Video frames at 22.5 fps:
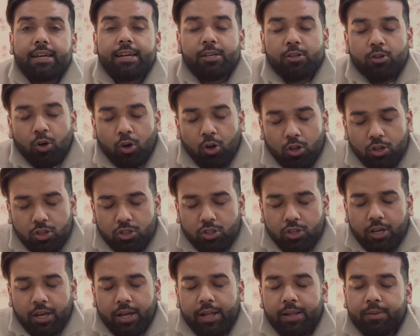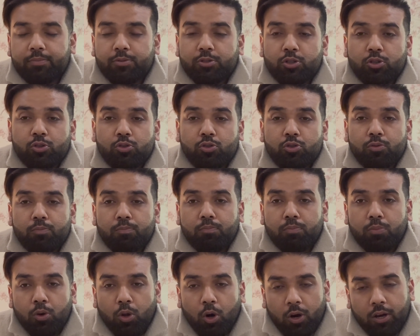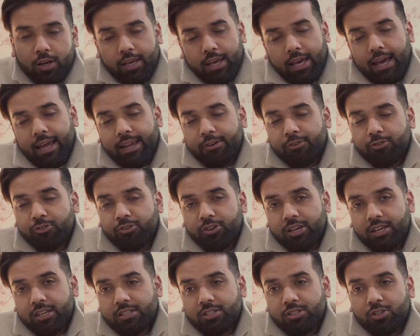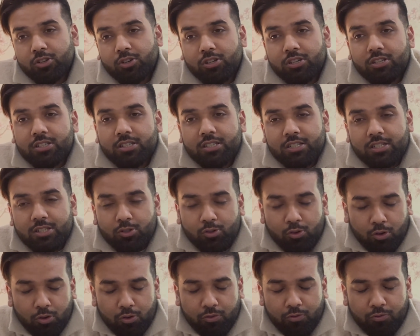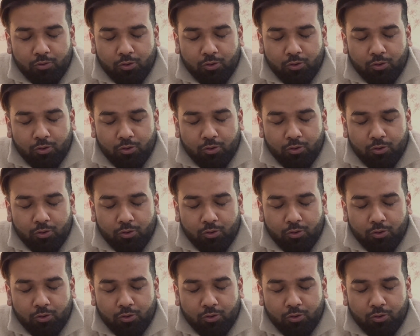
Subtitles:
It also helps you to block and trace your stolen